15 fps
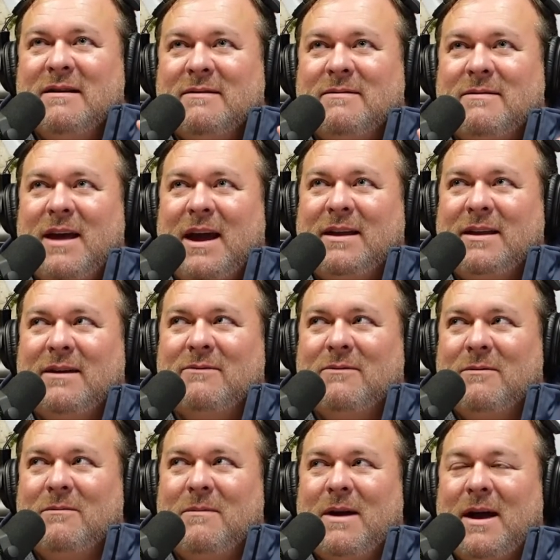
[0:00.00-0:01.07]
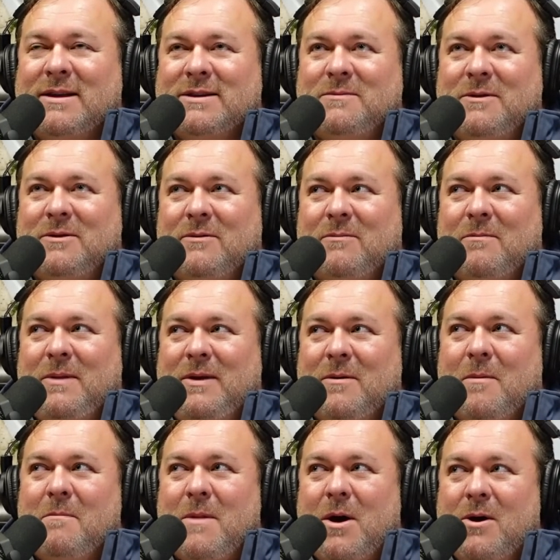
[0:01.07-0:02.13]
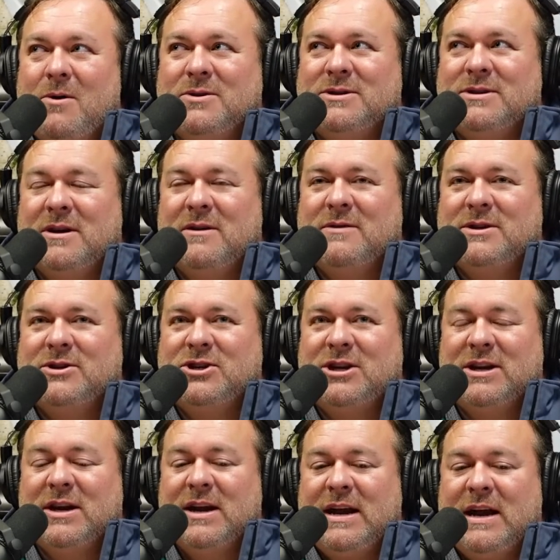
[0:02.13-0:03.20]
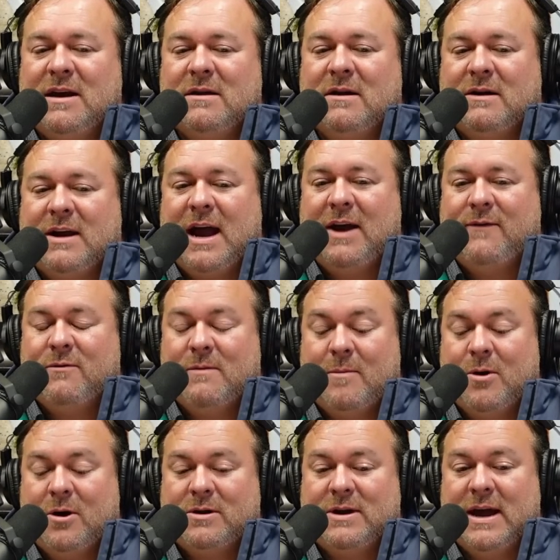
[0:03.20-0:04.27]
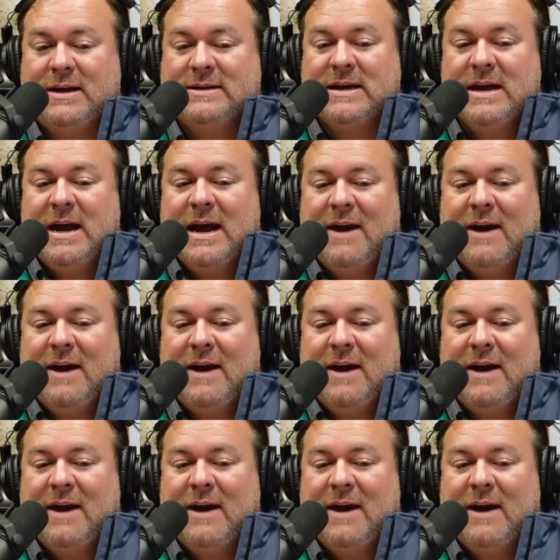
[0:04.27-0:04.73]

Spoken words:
thing that reminds me the most. And she did an eclair cake for my birthdays.